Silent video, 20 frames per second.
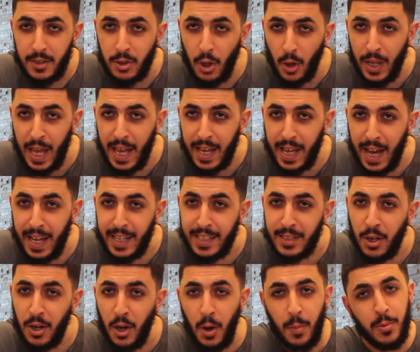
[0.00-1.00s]
so yeah
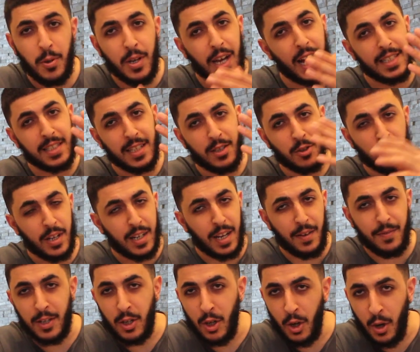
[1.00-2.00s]
guys hope you guys enjoyed
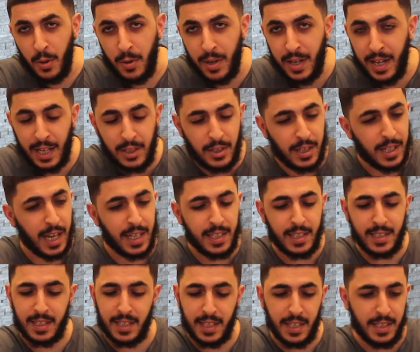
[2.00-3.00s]
that video as you
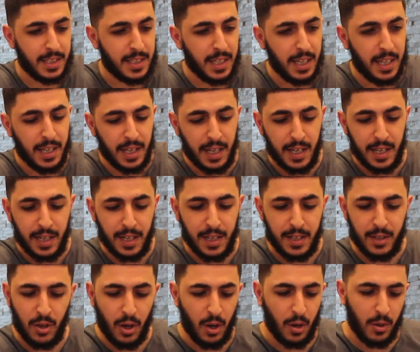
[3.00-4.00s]
guys can see
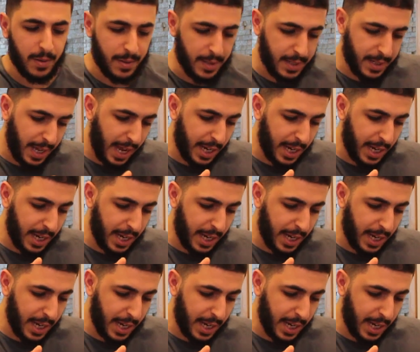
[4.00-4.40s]
uh you know